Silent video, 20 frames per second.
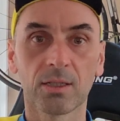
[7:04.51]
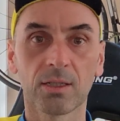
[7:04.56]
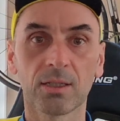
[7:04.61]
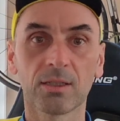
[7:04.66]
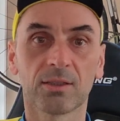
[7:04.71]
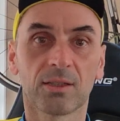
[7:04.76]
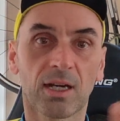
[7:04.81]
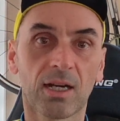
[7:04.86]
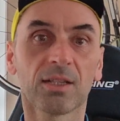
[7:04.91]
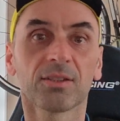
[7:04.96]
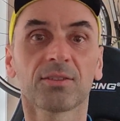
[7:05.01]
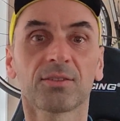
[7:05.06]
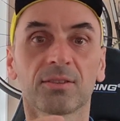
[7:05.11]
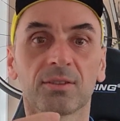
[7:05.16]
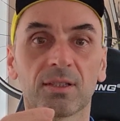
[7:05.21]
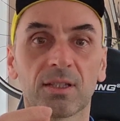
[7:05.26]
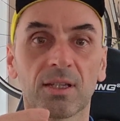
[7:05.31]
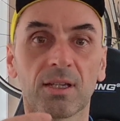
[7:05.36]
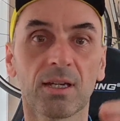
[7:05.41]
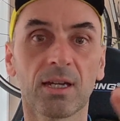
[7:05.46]
It does
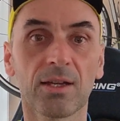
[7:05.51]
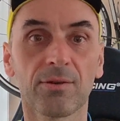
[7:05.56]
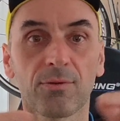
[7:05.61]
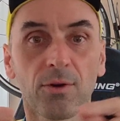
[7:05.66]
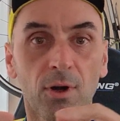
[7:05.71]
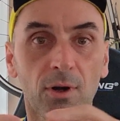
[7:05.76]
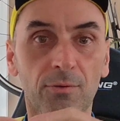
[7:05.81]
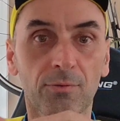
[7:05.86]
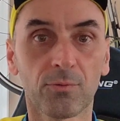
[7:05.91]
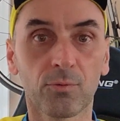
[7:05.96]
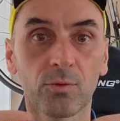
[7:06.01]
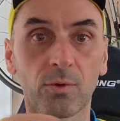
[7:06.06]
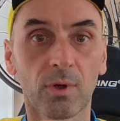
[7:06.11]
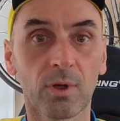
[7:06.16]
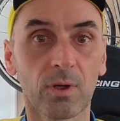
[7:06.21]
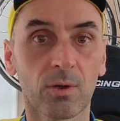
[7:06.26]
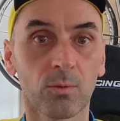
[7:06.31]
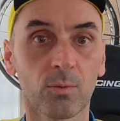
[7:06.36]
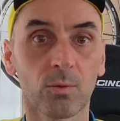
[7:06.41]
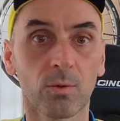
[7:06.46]
evolve
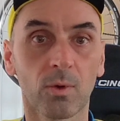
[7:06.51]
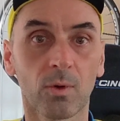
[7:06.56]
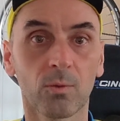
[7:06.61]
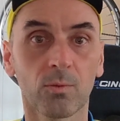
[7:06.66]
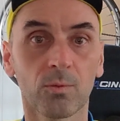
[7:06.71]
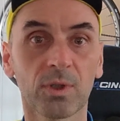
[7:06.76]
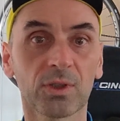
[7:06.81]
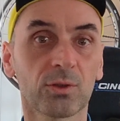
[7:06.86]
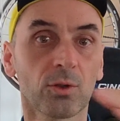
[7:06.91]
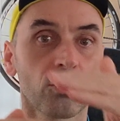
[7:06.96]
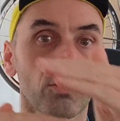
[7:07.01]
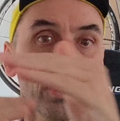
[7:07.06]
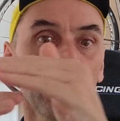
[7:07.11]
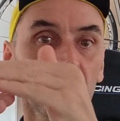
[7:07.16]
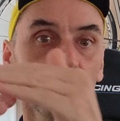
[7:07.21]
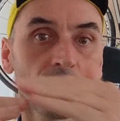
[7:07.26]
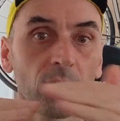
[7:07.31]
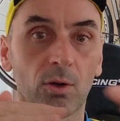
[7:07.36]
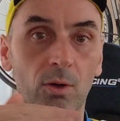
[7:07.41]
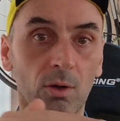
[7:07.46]
with the
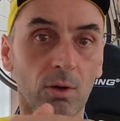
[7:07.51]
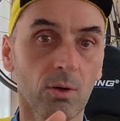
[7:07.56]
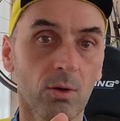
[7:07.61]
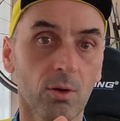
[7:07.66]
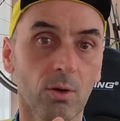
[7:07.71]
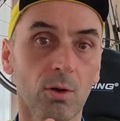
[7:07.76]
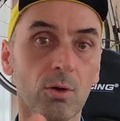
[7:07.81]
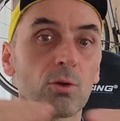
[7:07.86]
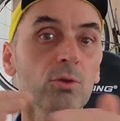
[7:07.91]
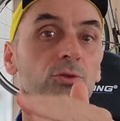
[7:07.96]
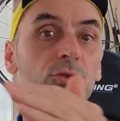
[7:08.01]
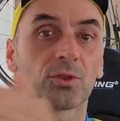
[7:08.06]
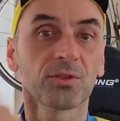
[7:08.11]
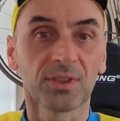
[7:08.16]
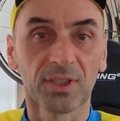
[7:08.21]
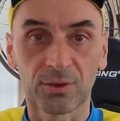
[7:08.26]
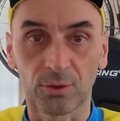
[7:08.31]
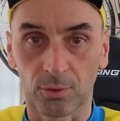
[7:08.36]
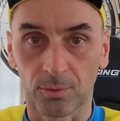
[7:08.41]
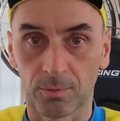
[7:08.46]
rider along the
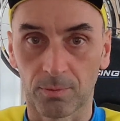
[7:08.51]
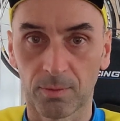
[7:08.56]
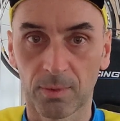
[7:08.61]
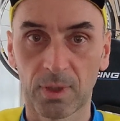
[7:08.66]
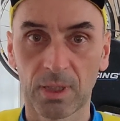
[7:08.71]
season,